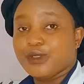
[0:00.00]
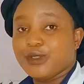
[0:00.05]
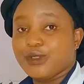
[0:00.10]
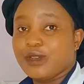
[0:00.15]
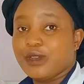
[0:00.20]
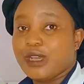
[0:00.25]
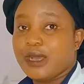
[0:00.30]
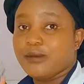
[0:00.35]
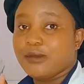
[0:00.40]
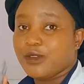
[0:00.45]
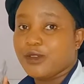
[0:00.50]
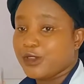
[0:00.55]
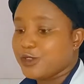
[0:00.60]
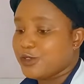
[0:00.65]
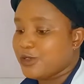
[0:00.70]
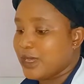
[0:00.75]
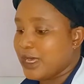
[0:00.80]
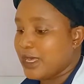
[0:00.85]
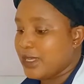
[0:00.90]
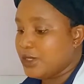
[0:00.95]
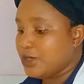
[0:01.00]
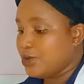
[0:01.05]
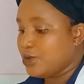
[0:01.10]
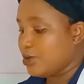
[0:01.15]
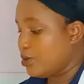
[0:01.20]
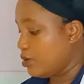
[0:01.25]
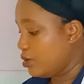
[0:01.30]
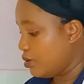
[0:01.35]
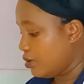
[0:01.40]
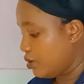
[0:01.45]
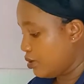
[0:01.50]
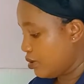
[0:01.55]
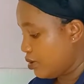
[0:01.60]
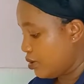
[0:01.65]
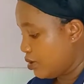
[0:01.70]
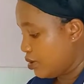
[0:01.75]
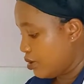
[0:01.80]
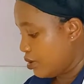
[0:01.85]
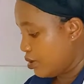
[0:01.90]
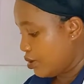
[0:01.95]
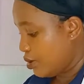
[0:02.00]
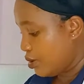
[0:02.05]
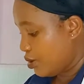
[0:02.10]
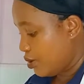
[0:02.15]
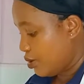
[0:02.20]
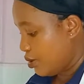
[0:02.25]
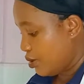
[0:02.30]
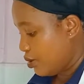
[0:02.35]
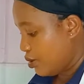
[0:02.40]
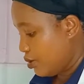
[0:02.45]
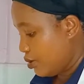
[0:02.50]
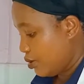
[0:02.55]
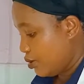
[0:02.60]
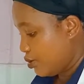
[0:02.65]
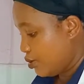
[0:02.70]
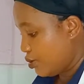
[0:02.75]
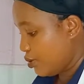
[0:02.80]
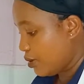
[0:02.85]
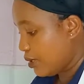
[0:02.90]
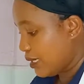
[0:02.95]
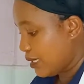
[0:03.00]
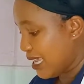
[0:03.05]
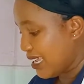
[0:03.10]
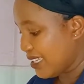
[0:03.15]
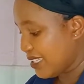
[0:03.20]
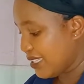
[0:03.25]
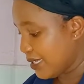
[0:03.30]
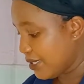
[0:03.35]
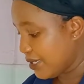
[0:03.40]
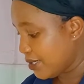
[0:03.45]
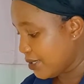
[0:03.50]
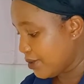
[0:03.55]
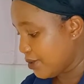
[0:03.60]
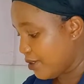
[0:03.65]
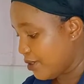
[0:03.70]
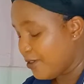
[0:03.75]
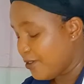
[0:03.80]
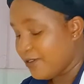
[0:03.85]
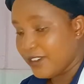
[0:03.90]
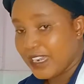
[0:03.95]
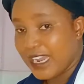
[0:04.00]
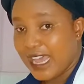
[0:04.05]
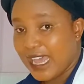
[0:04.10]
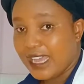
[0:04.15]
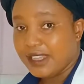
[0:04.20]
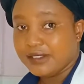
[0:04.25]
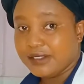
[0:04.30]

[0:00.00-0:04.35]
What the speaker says: I'm going to add two glasses of flour.